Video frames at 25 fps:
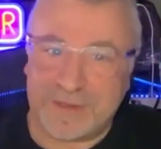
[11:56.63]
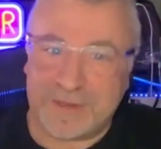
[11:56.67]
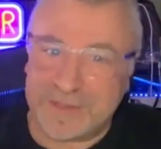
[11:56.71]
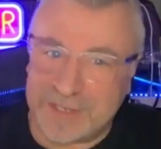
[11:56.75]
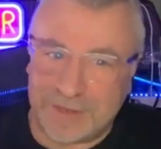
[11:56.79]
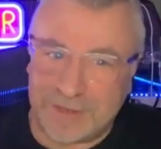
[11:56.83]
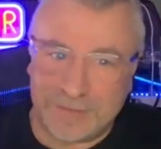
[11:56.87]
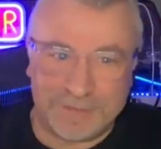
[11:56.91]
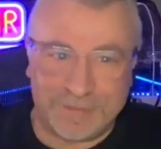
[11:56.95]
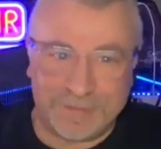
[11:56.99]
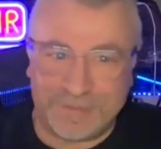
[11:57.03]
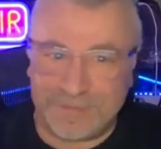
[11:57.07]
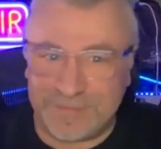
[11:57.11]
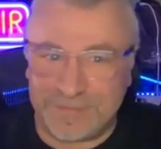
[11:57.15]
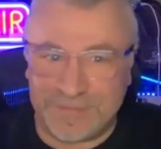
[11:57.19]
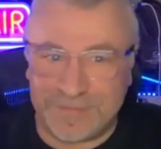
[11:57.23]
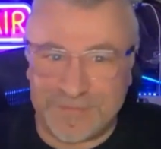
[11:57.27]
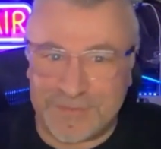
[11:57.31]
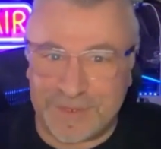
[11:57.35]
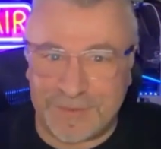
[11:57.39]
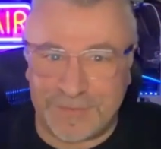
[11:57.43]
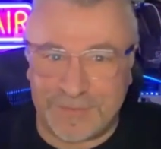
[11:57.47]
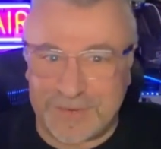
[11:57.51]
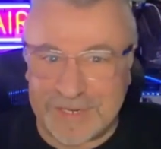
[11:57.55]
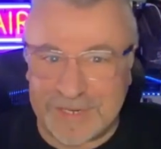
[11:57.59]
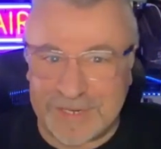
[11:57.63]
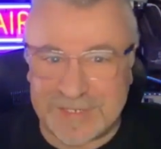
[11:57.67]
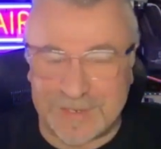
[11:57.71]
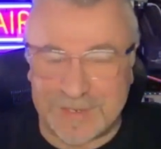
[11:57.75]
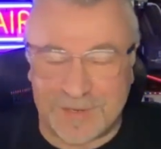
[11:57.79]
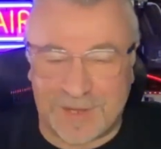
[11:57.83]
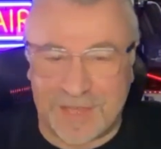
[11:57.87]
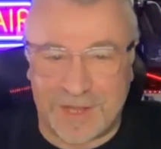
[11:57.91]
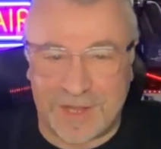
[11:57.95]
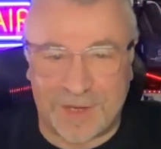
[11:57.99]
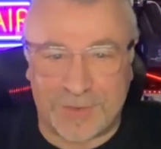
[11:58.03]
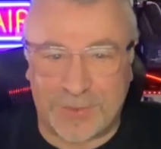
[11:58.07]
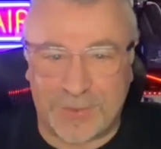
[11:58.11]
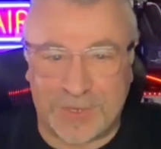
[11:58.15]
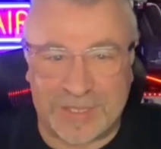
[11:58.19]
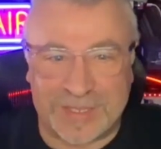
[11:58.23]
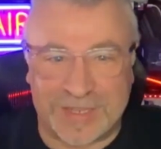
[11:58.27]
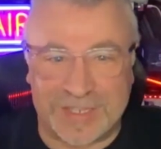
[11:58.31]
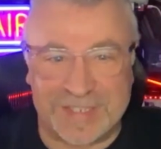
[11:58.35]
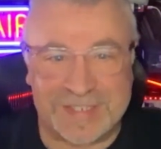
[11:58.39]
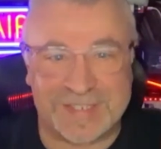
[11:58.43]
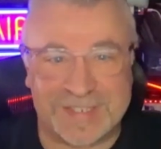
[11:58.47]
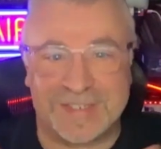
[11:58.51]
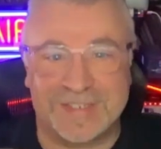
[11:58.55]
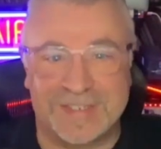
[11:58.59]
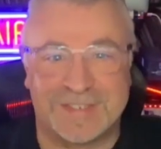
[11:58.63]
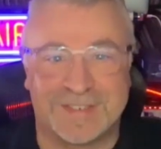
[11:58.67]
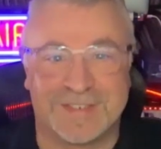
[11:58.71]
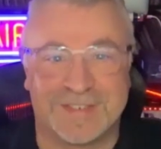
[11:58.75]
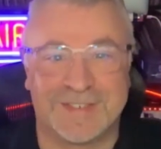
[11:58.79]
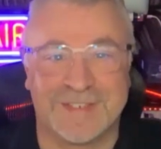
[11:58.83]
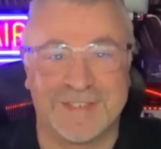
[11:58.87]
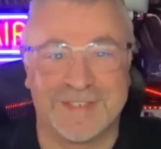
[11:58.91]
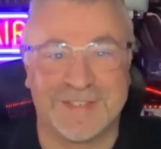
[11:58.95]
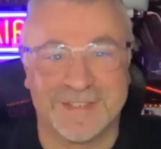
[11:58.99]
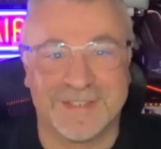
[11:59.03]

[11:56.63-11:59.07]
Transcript: Is that a recent? I had a quick listen to.